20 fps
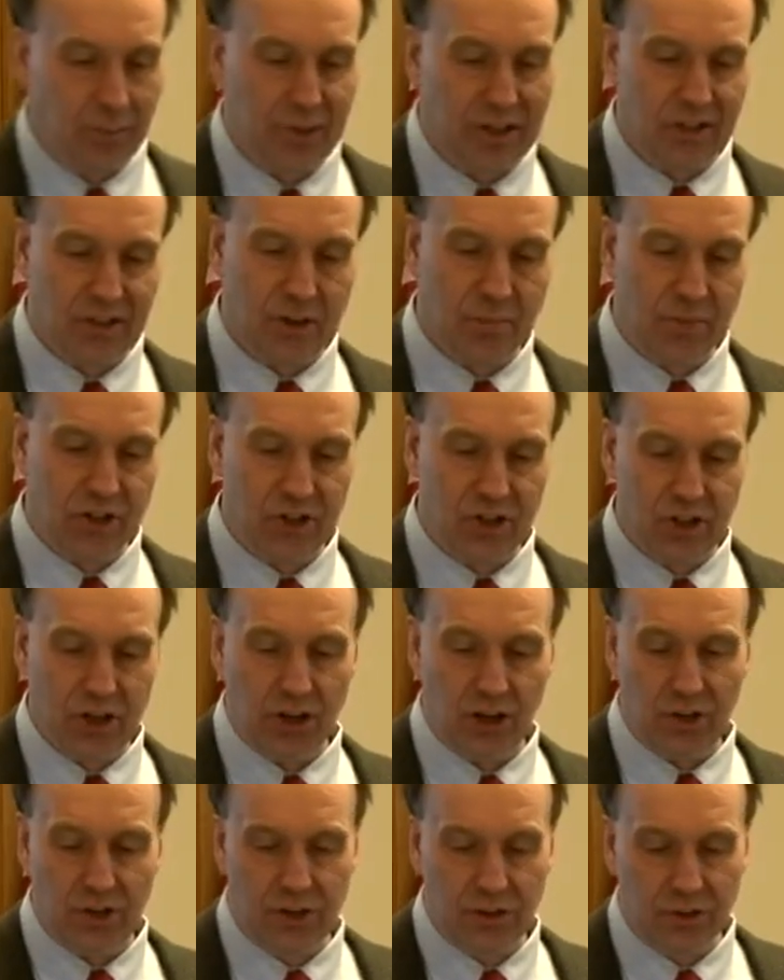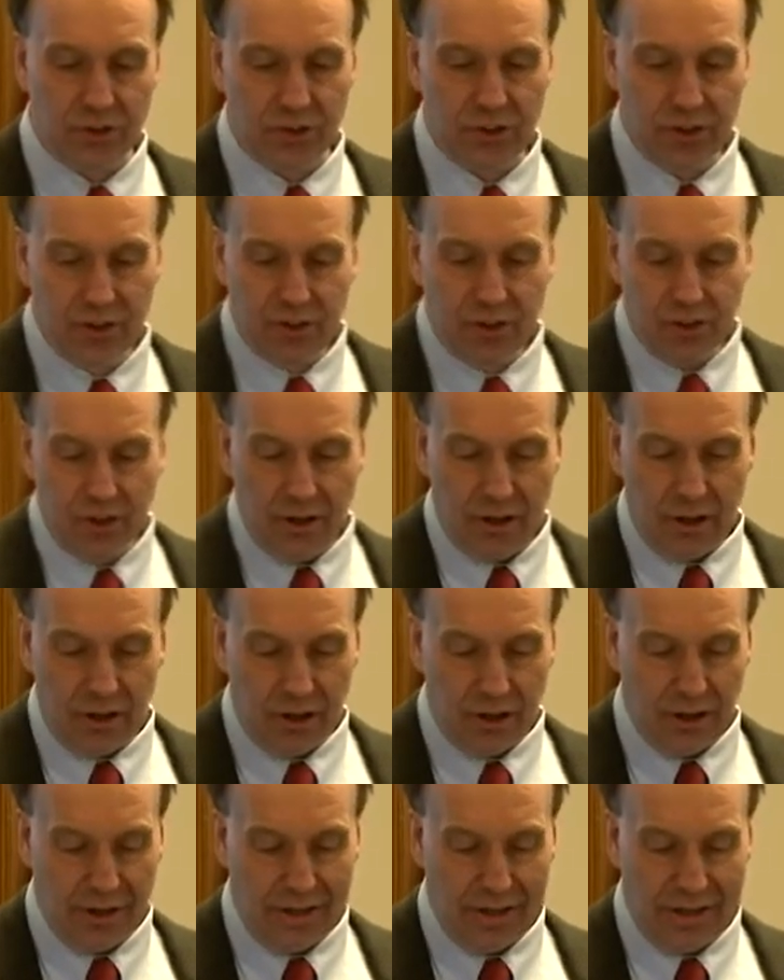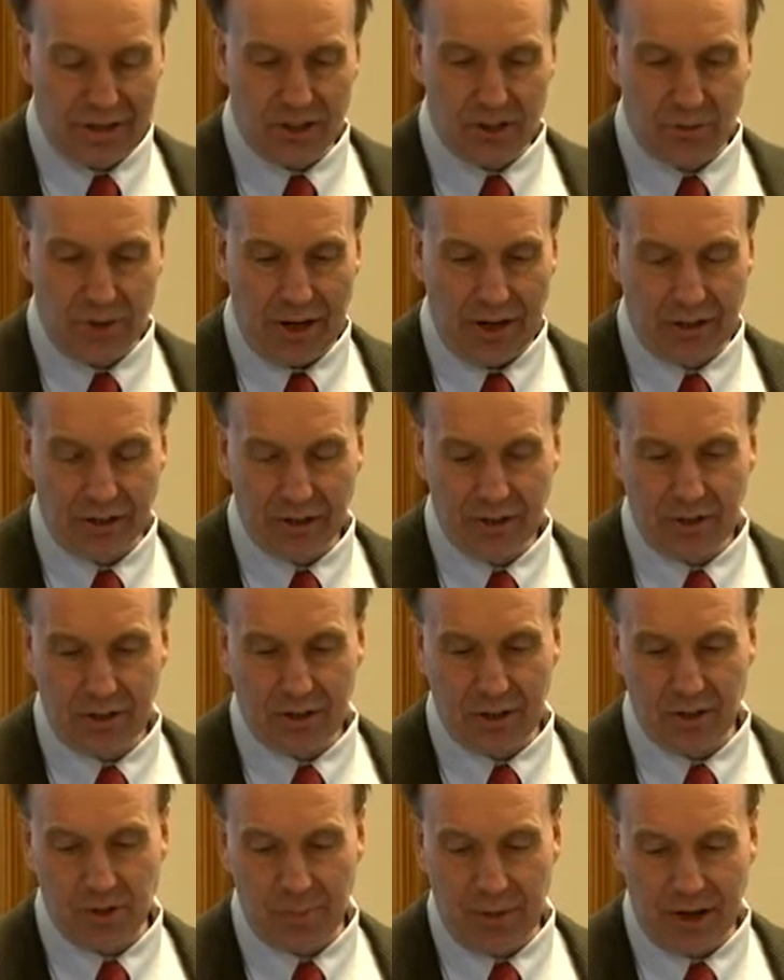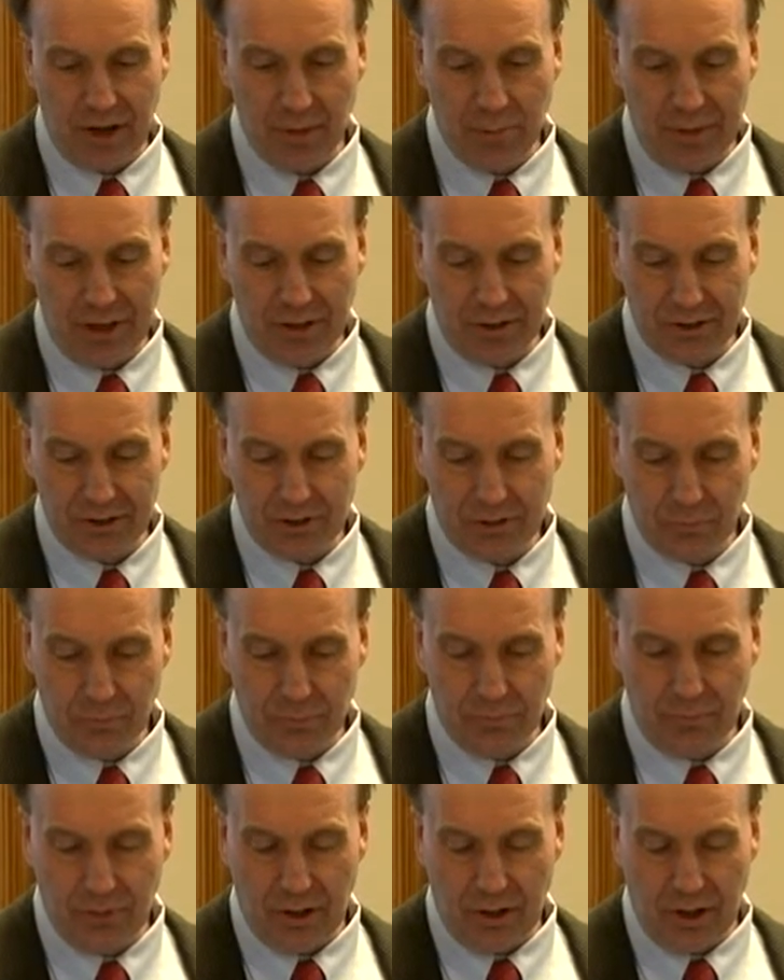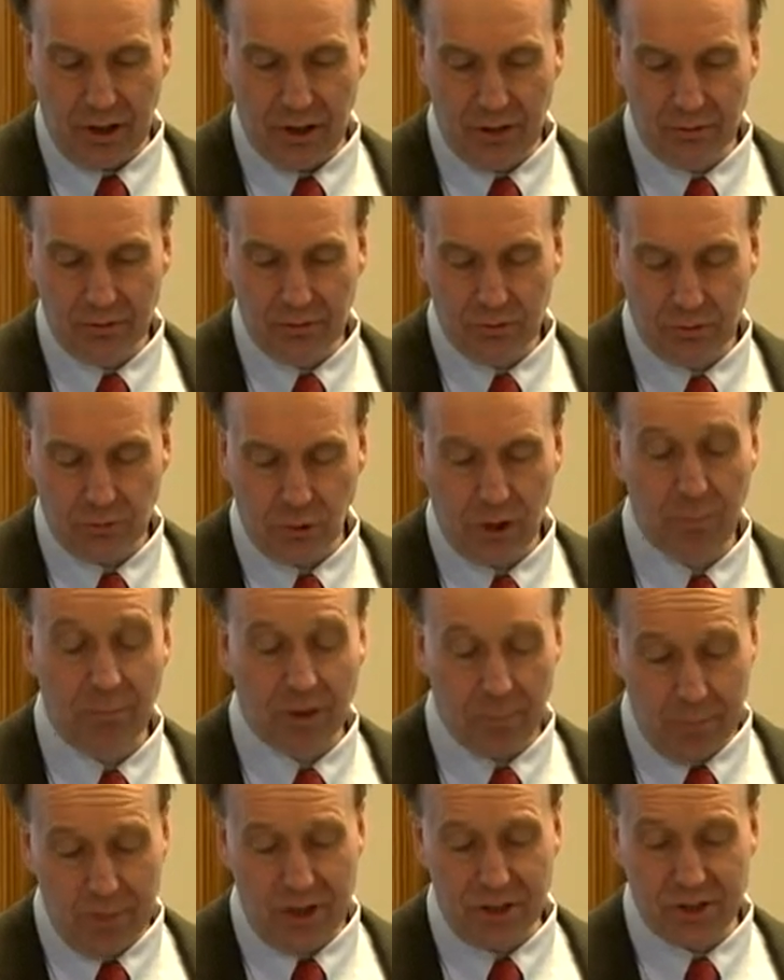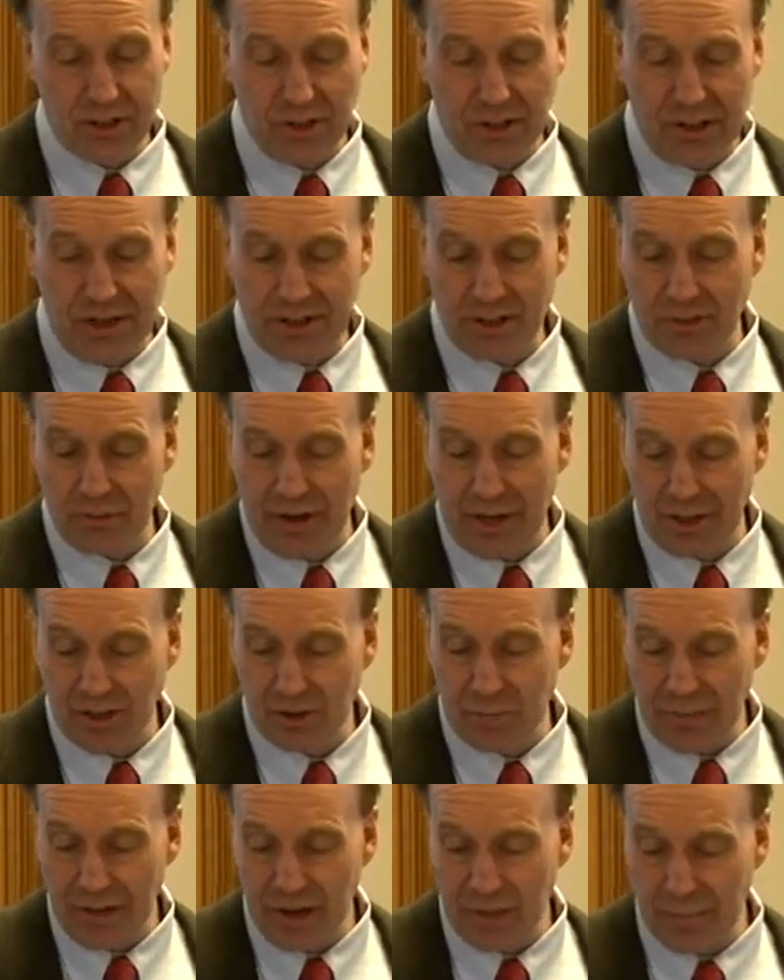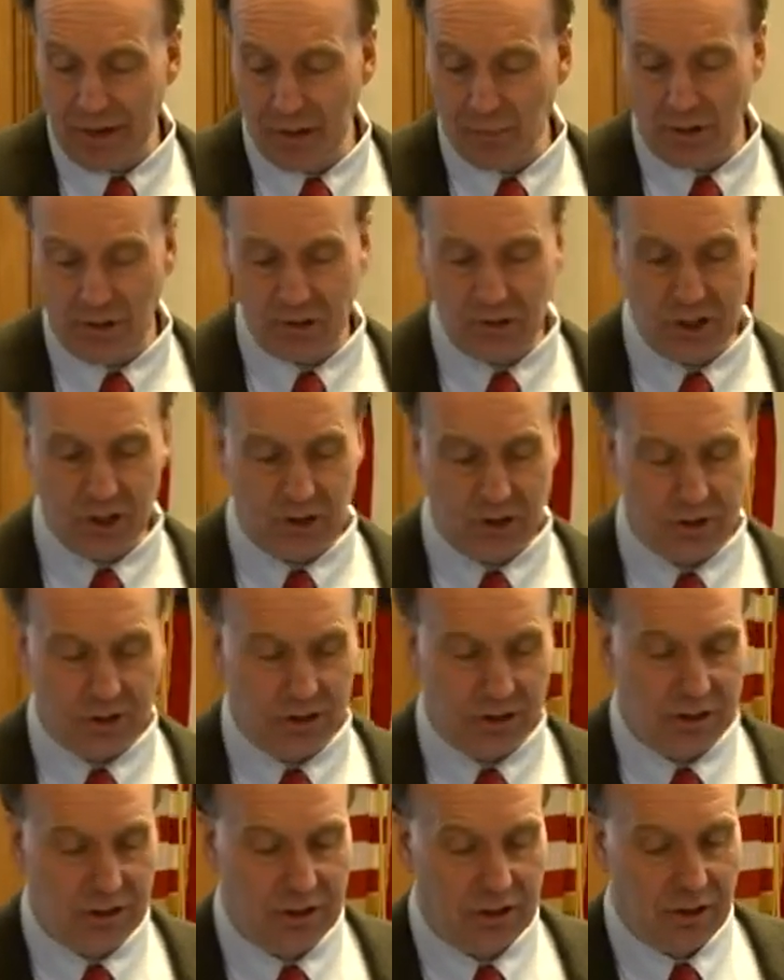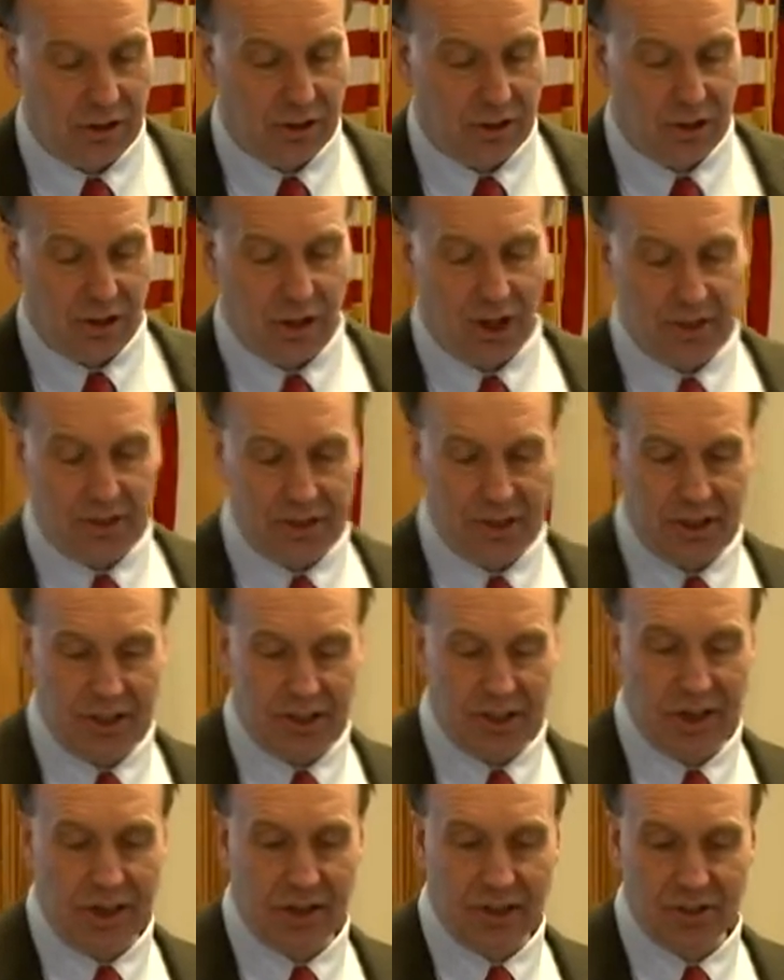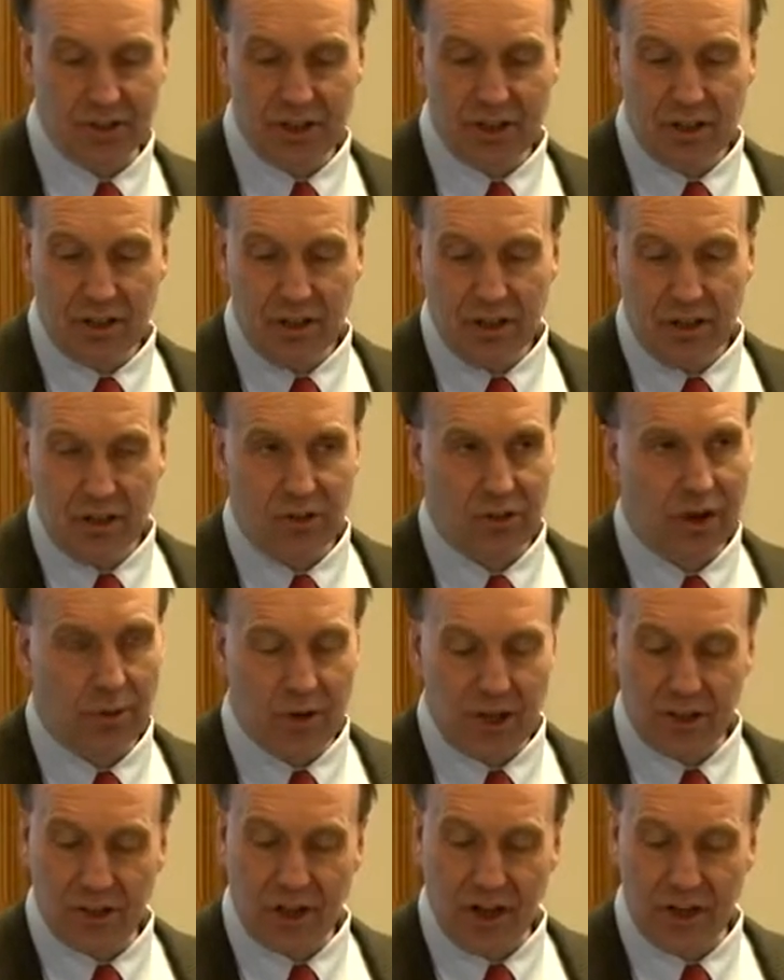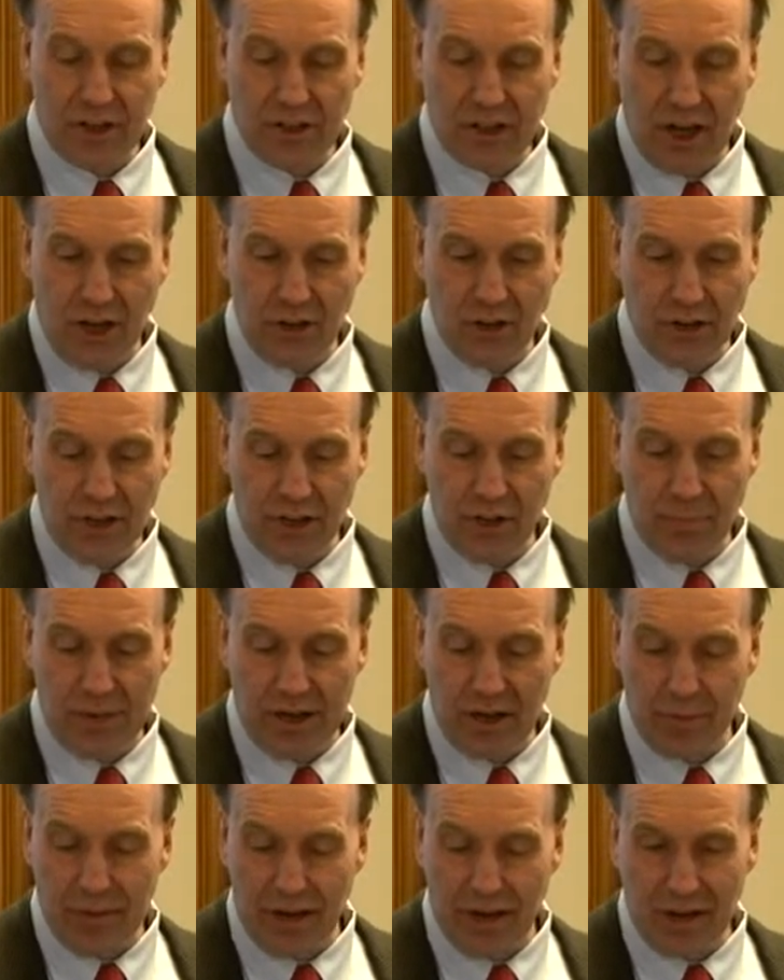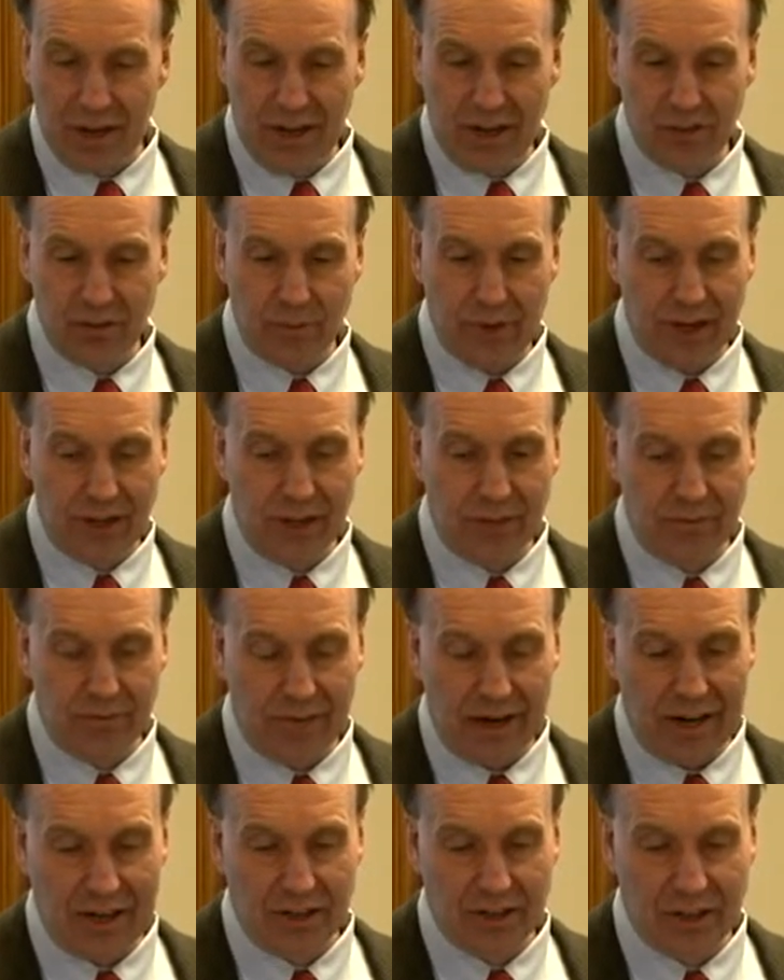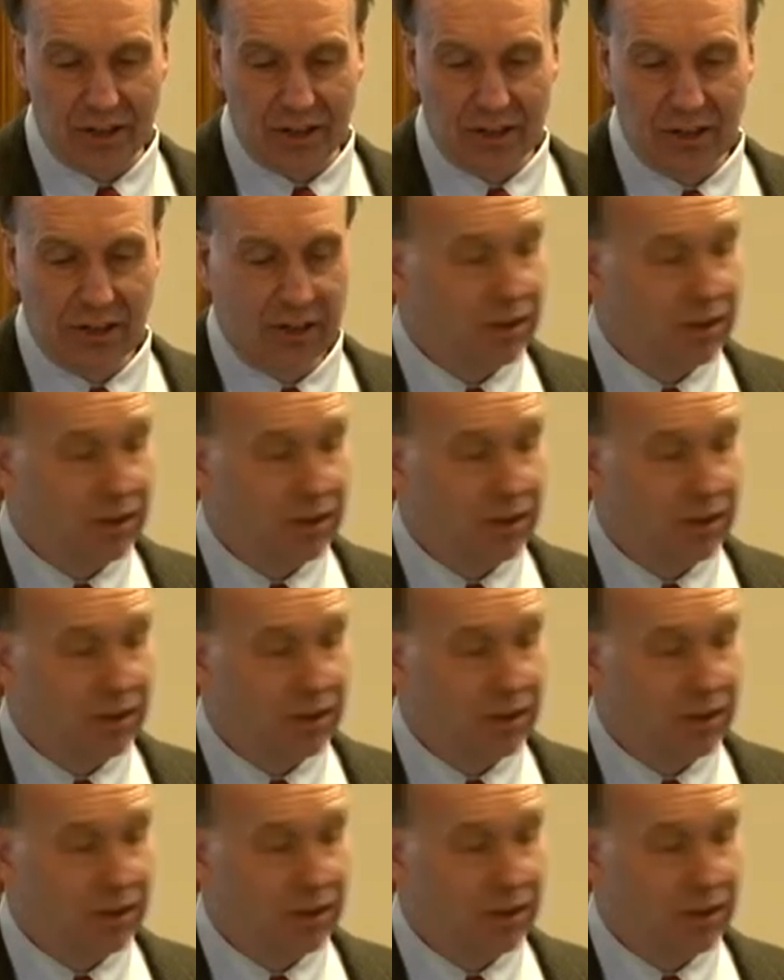because I'm going to show you Uh, an X-ray experiment, uh, or I'm going to mention an X-ray experiment. I won't show you the, all the details. So I want to tell you a little bit about X-ray diffraction.